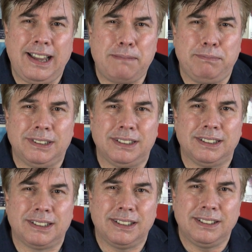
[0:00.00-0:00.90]

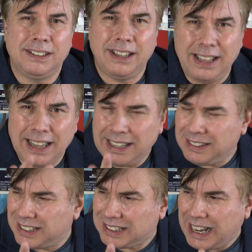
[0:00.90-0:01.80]
happens.
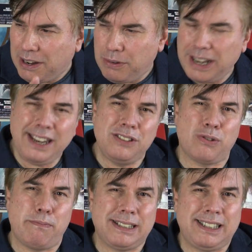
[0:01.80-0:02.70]
And there's like really
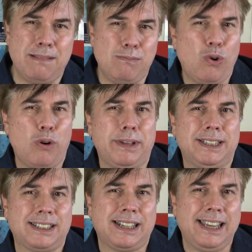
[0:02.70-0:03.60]
dramatic
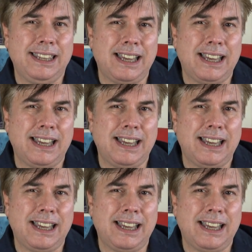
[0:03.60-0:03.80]
moments like